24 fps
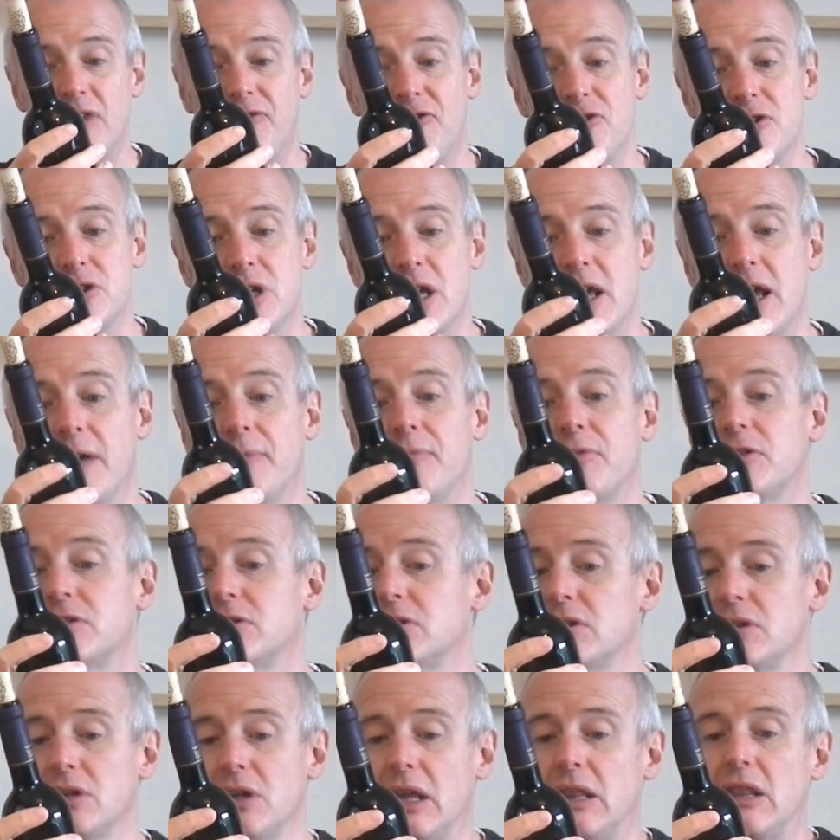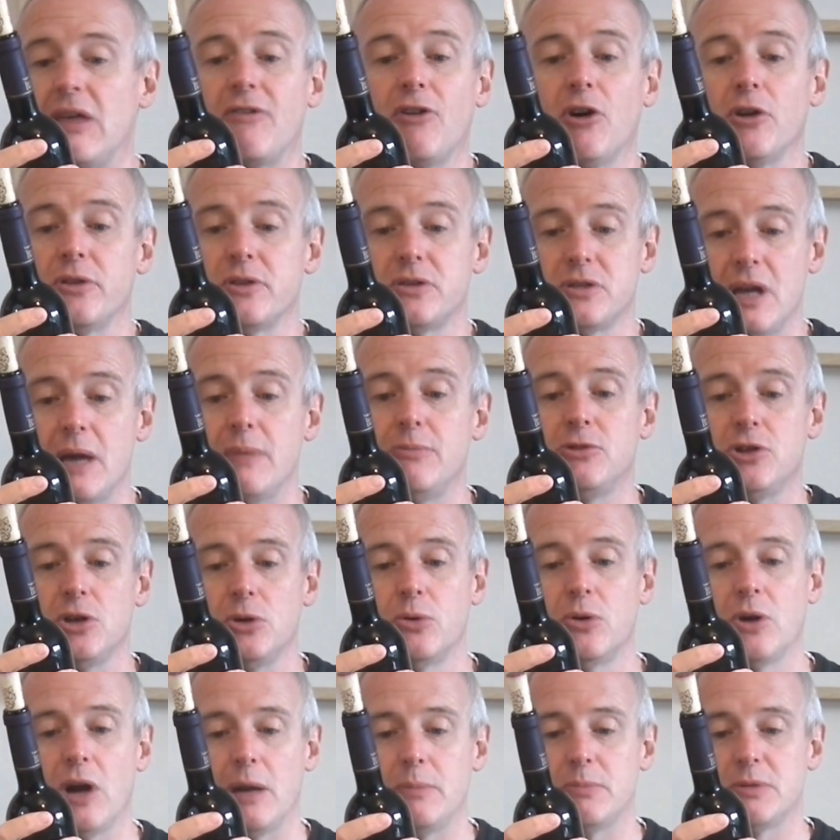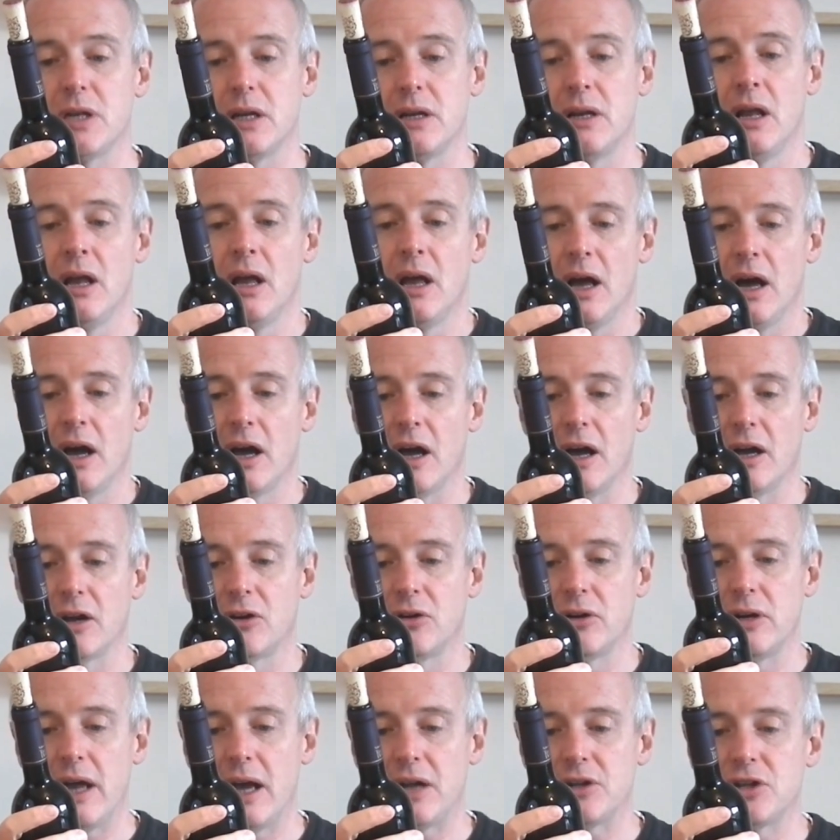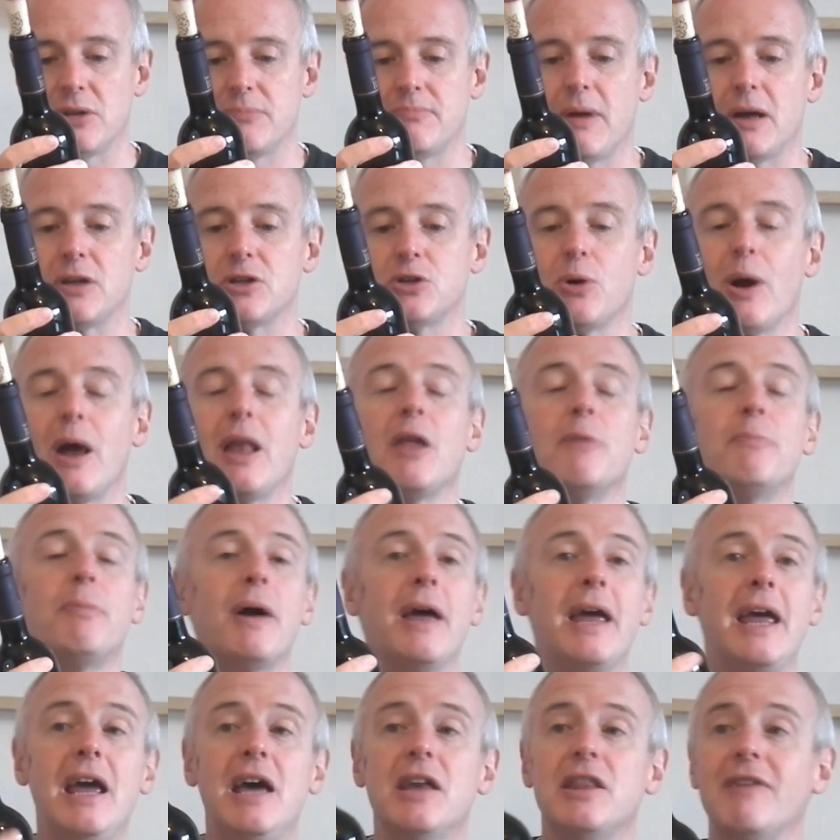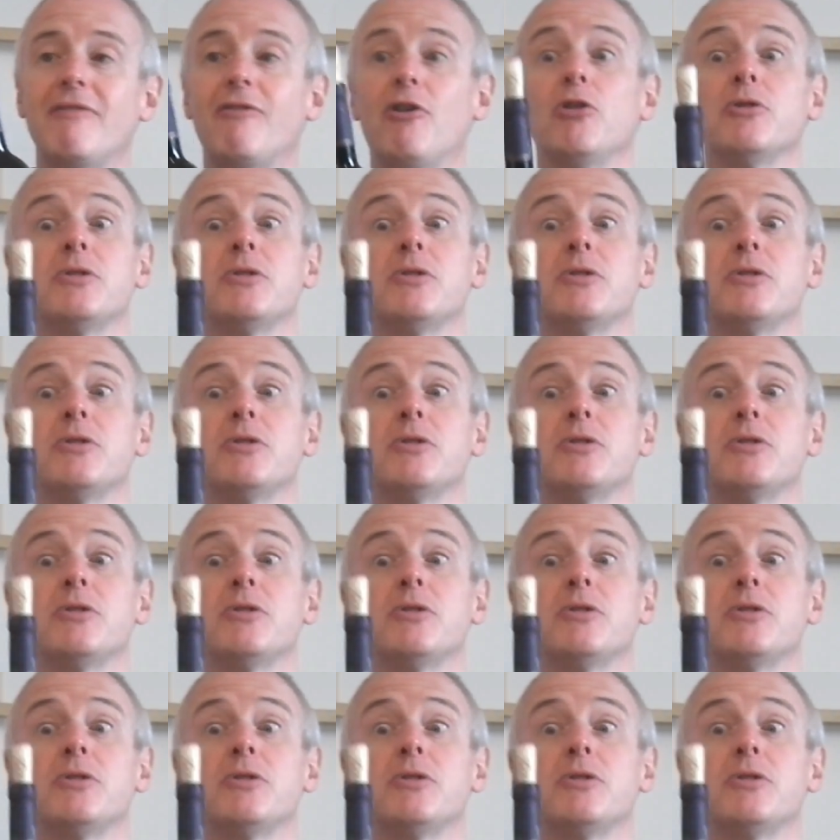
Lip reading: Difference here, they've got the same two grapes in, Grenache and Mazuela, but here they've